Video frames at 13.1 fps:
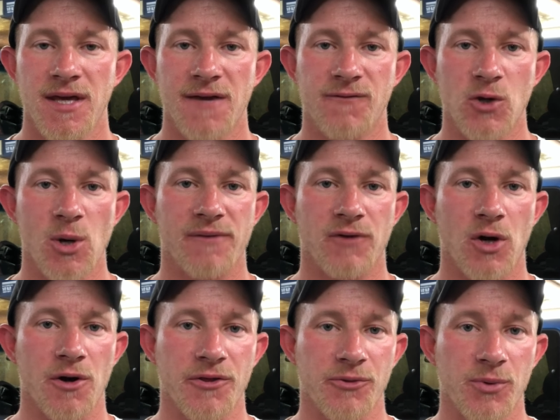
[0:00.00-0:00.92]
If you have
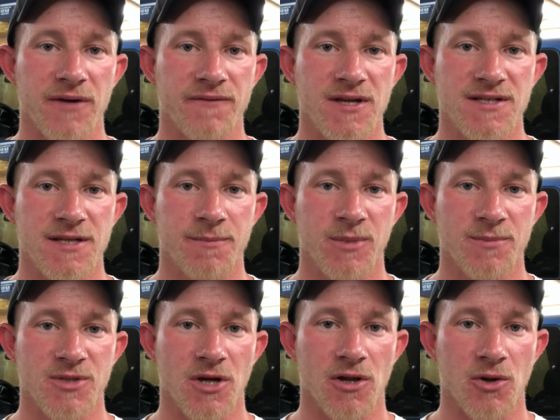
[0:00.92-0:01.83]
all three of these
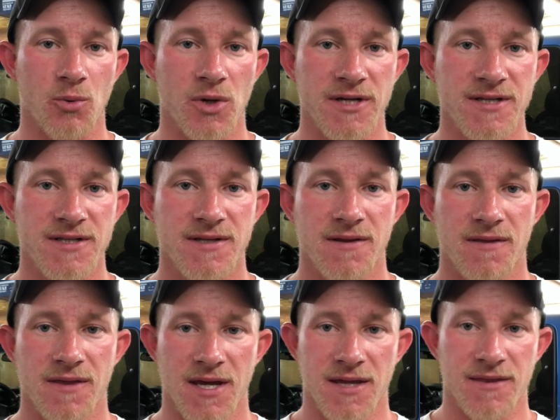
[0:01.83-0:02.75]
symptoms all at once,
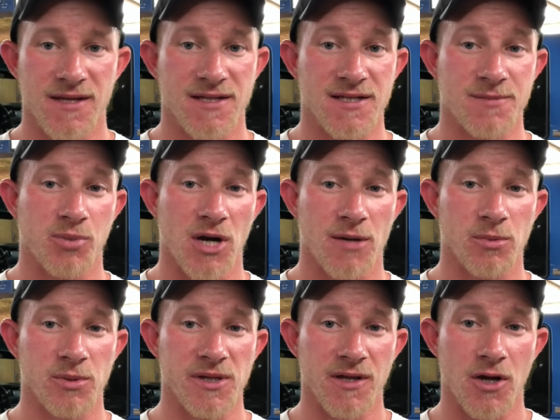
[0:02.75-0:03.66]
then this is
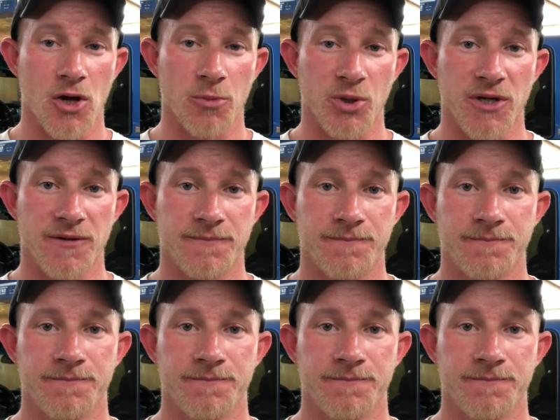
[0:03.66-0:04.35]
probably the culprit.